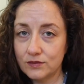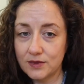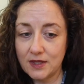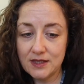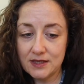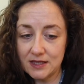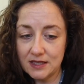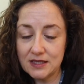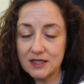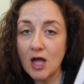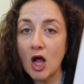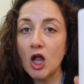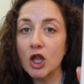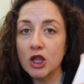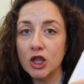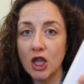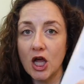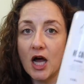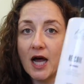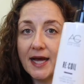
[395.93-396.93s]
this is a
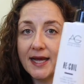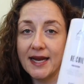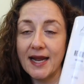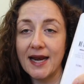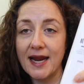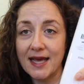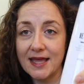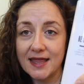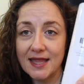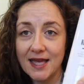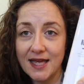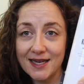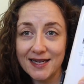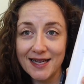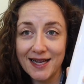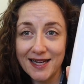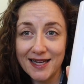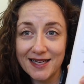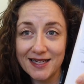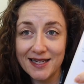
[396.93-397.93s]
lot, and I and
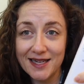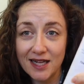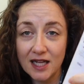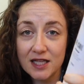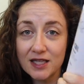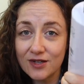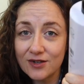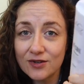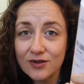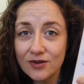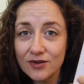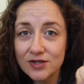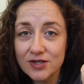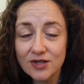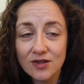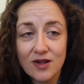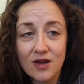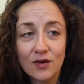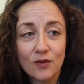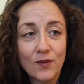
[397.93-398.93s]
it a little goes
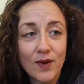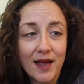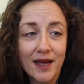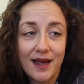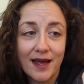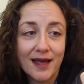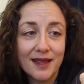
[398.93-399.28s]
a long way.